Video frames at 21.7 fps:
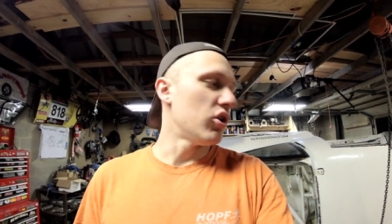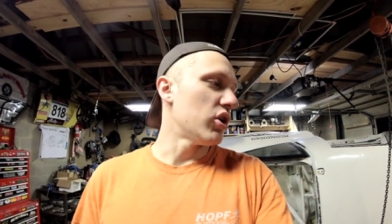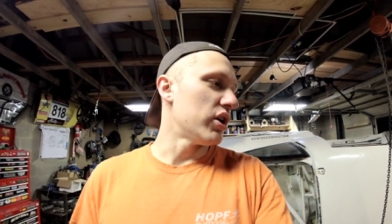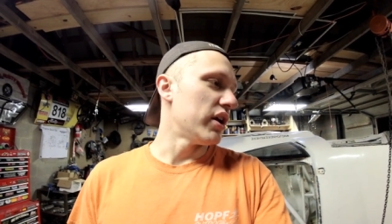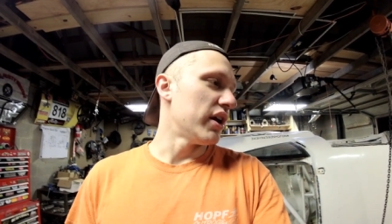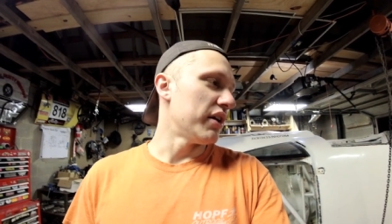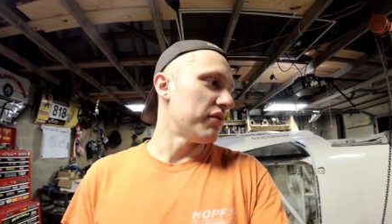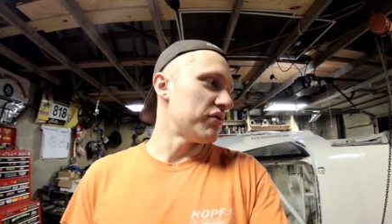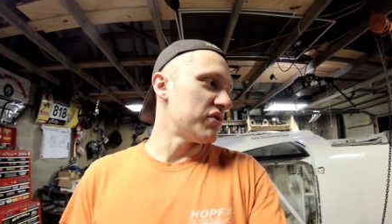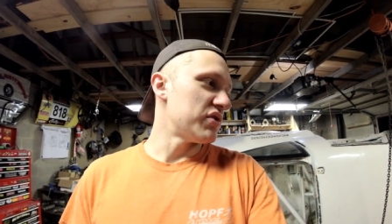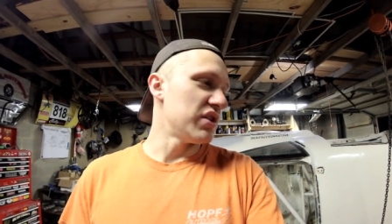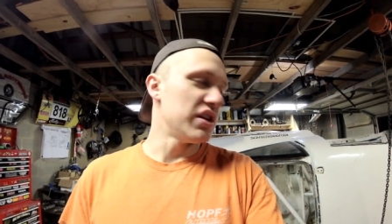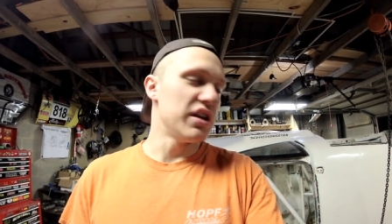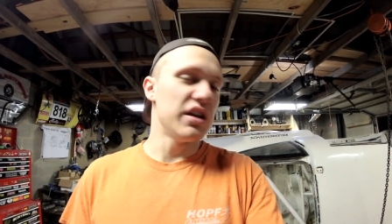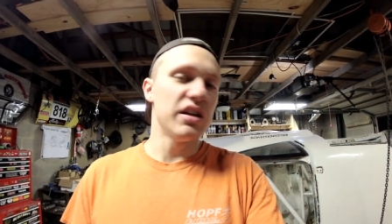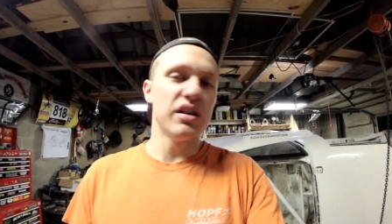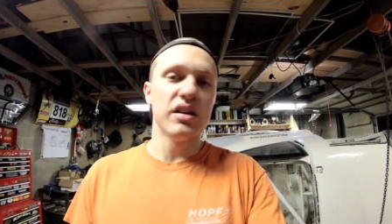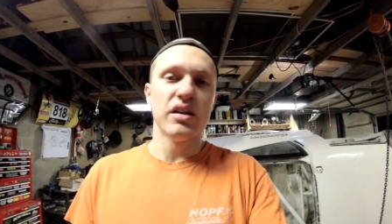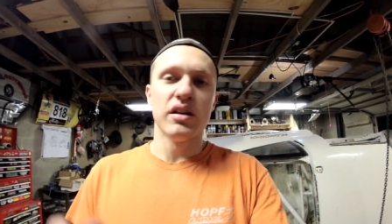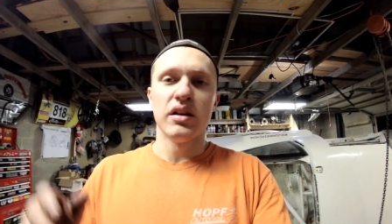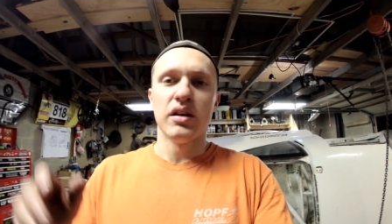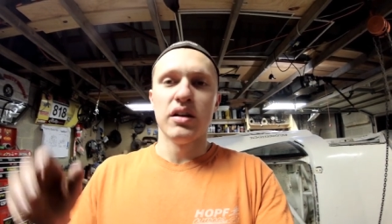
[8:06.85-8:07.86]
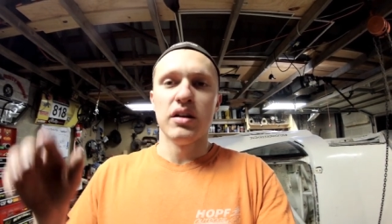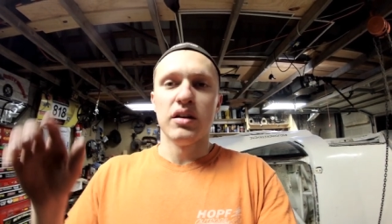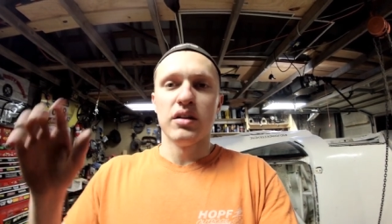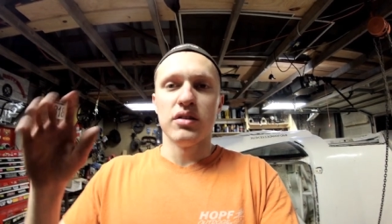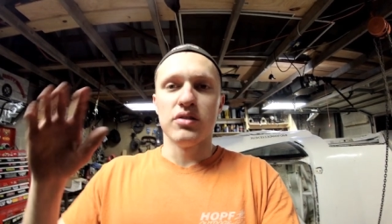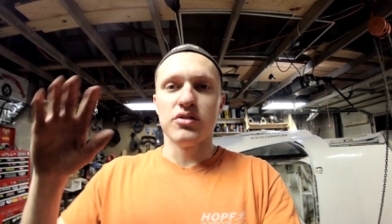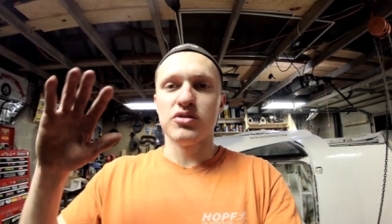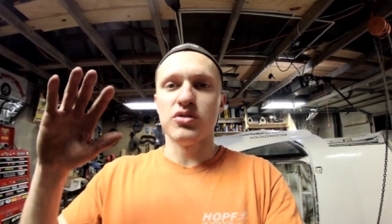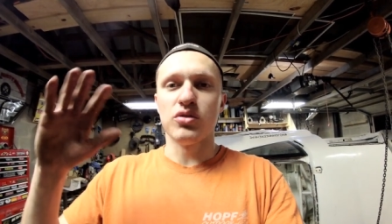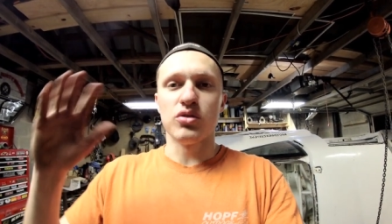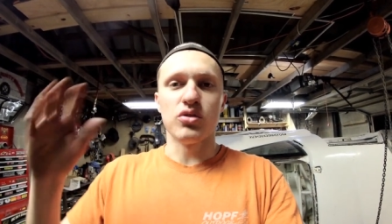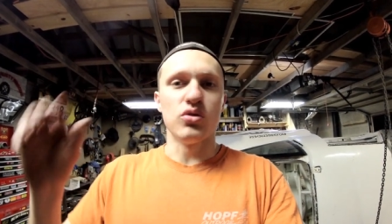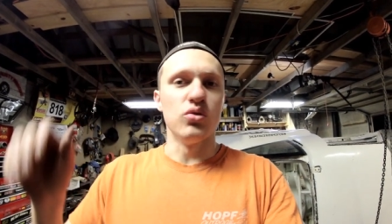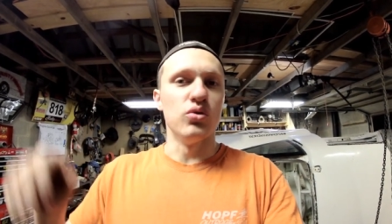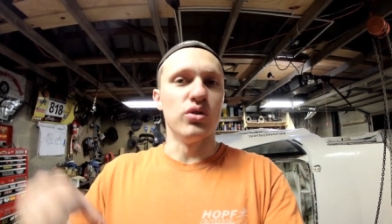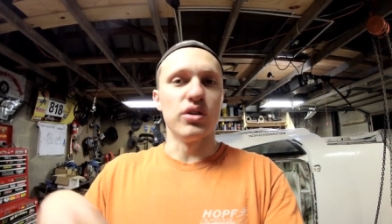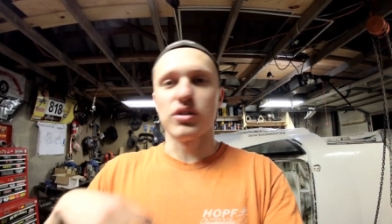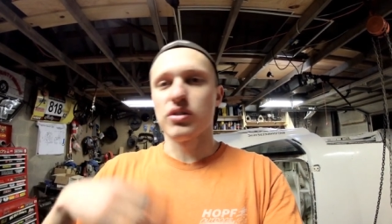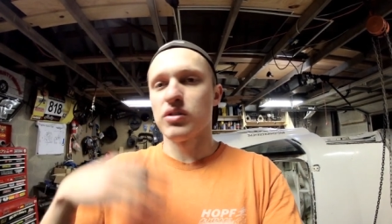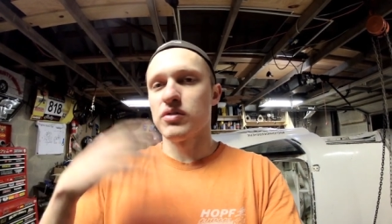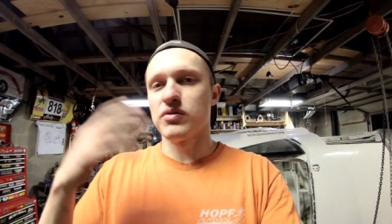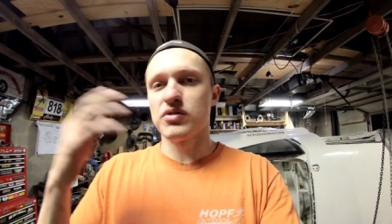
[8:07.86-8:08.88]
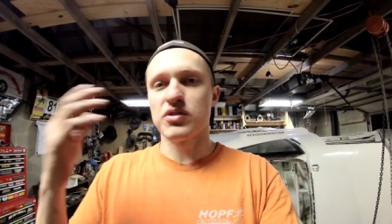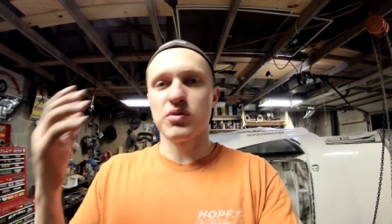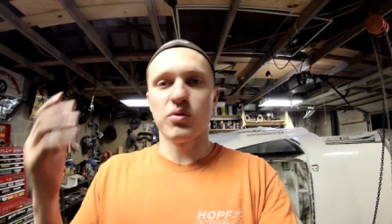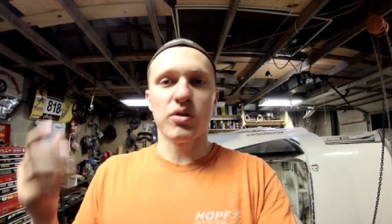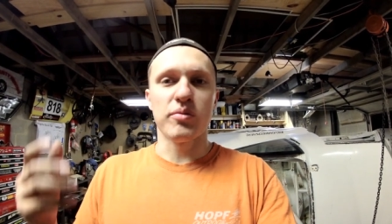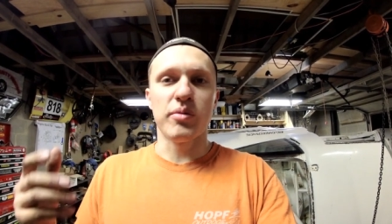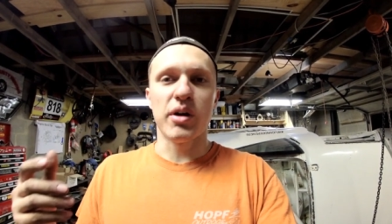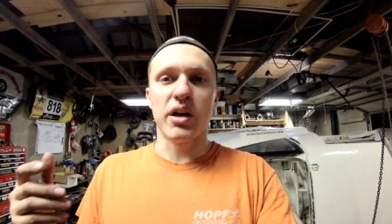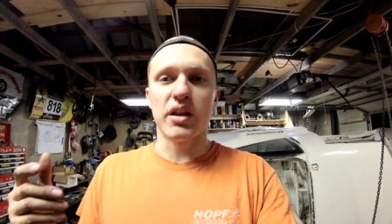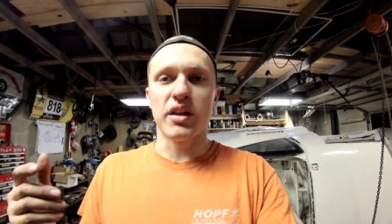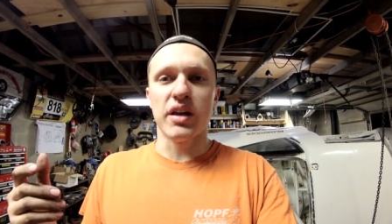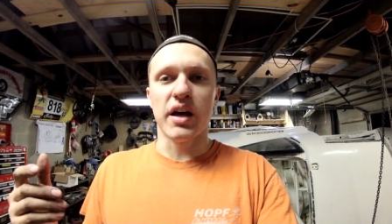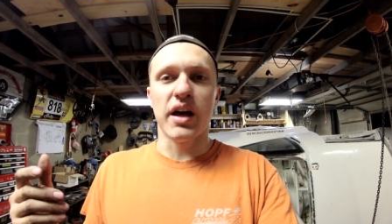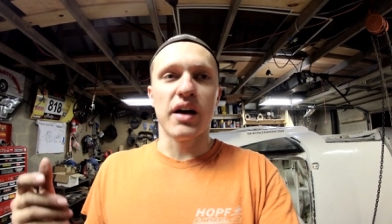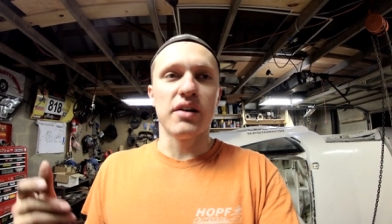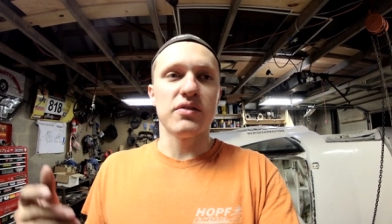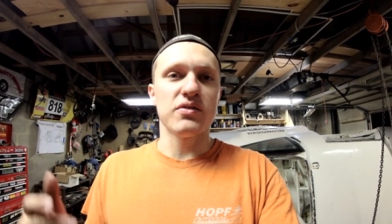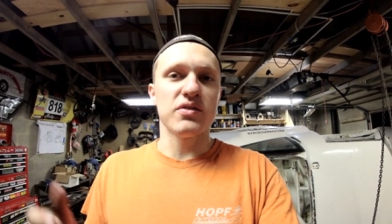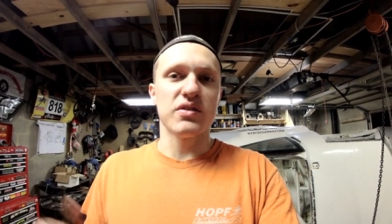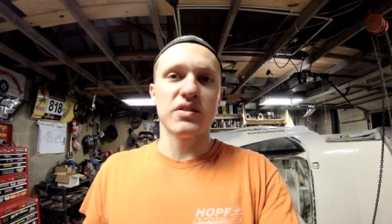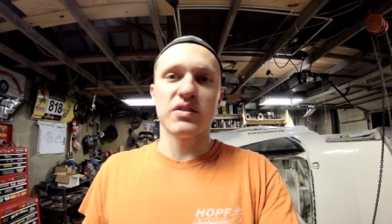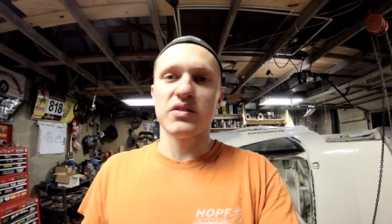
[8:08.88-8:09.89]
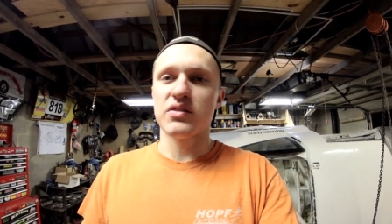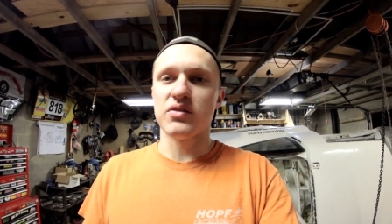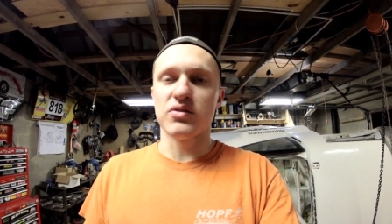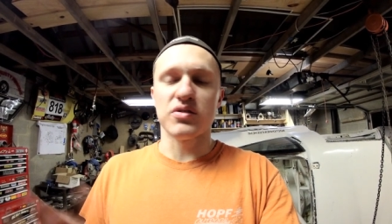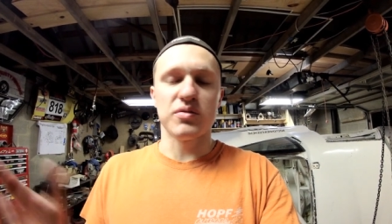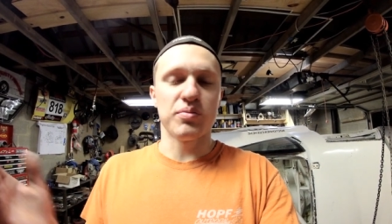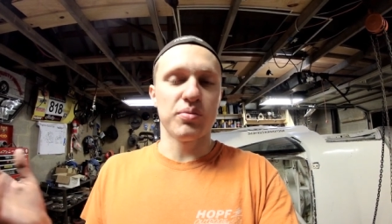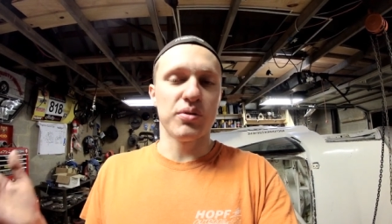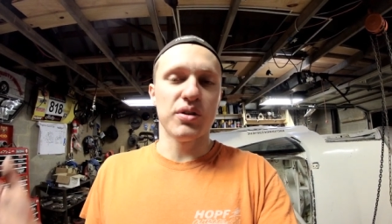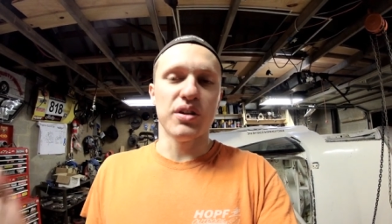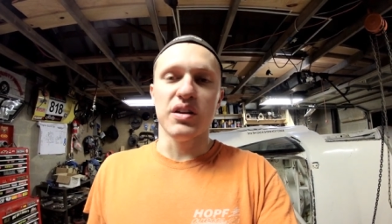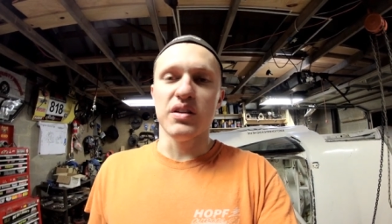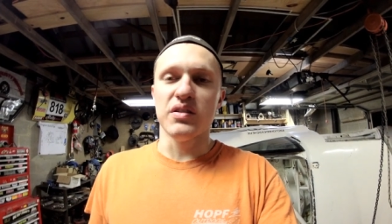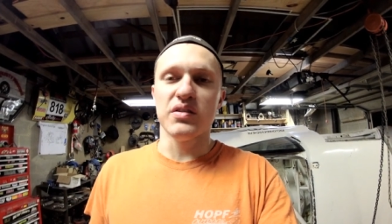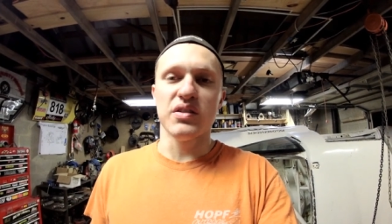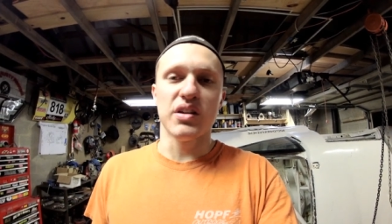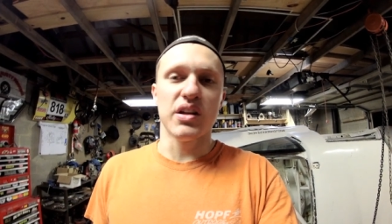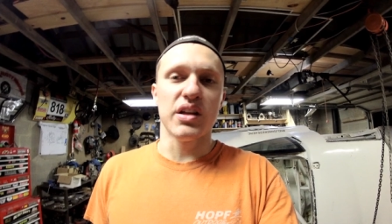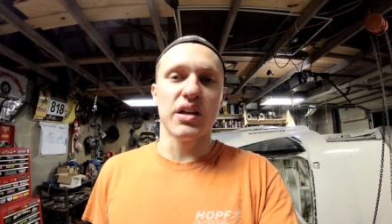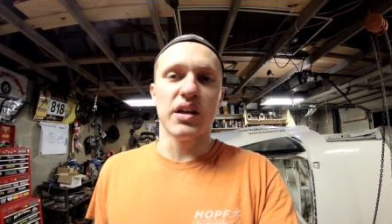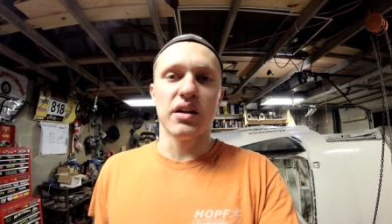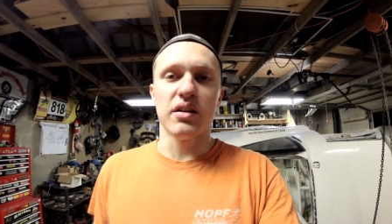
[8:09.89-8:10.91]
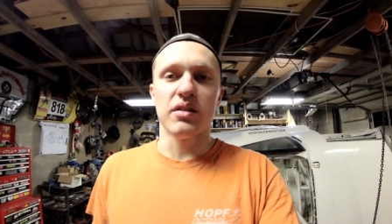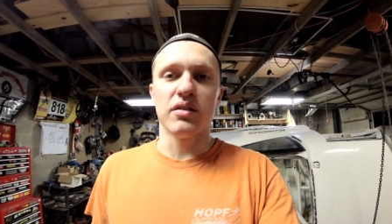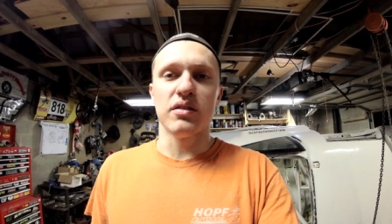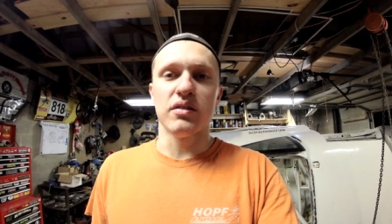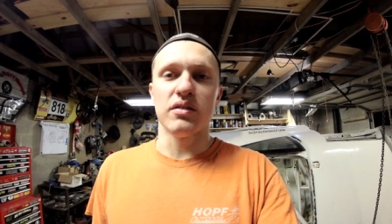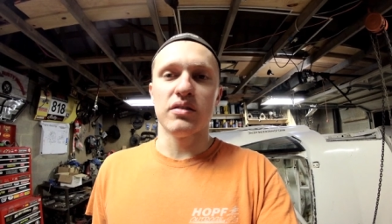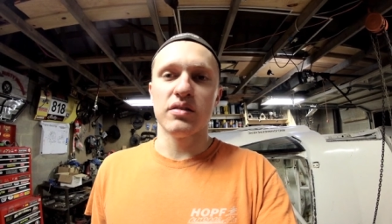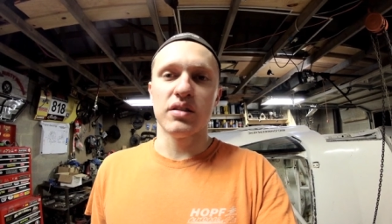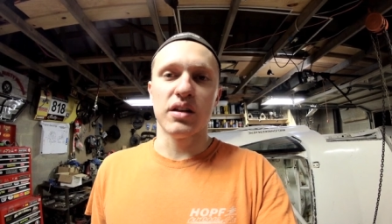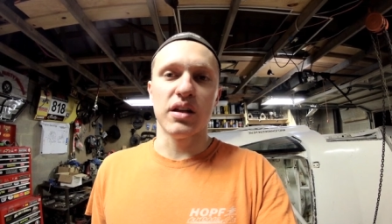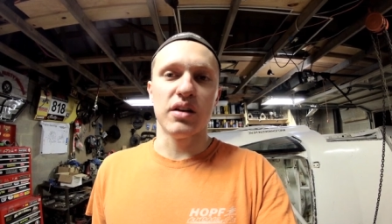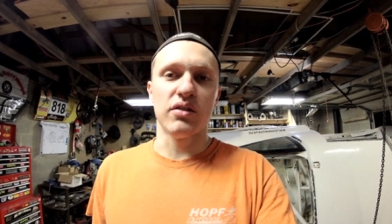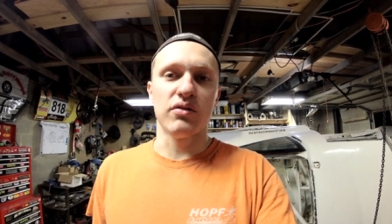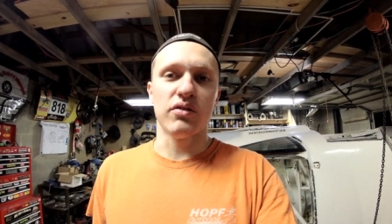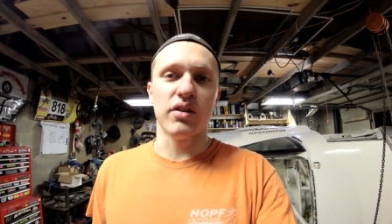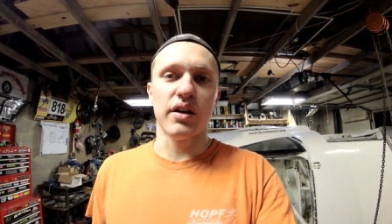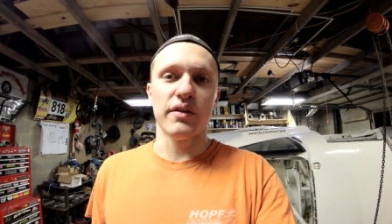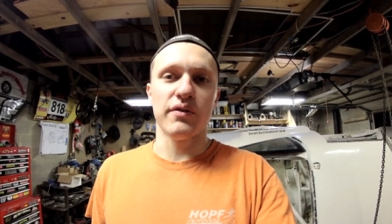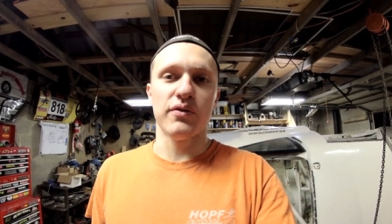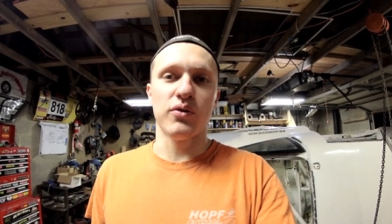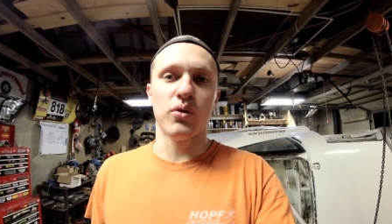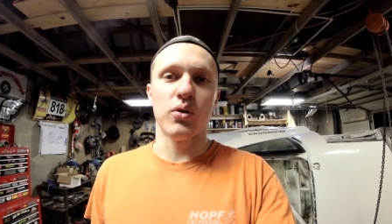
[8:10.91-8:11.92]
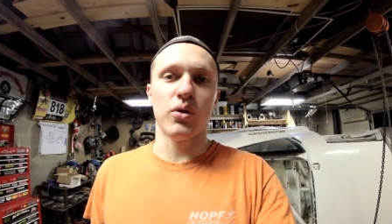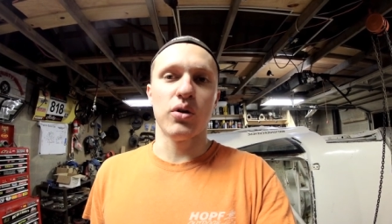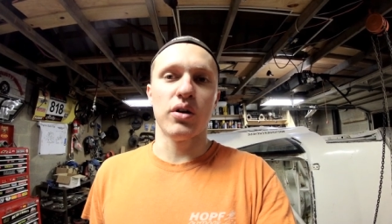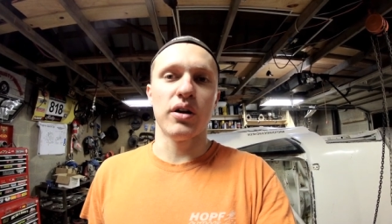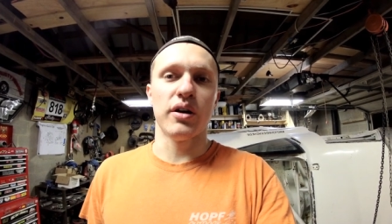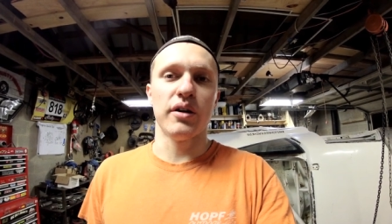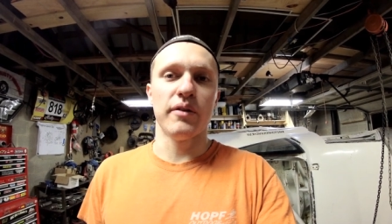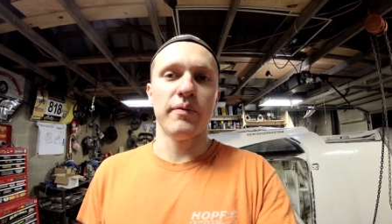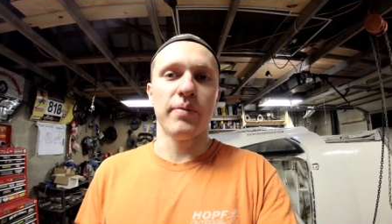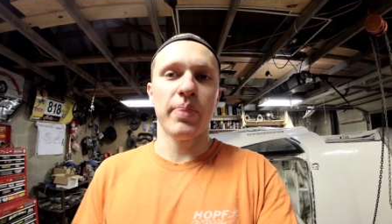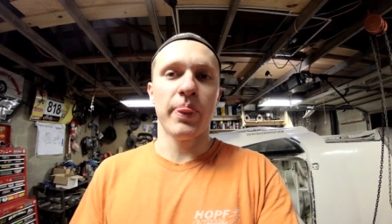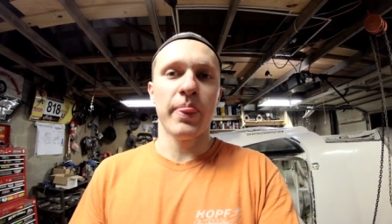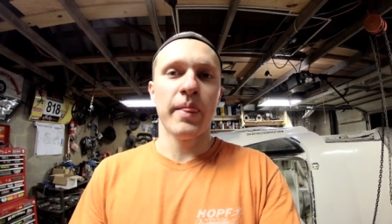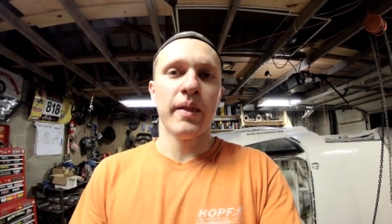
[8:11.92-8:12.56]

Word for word: On an FC, there's no coolant grooves to worry about in the housing, so it's pretty easy to get it get it ready for uh,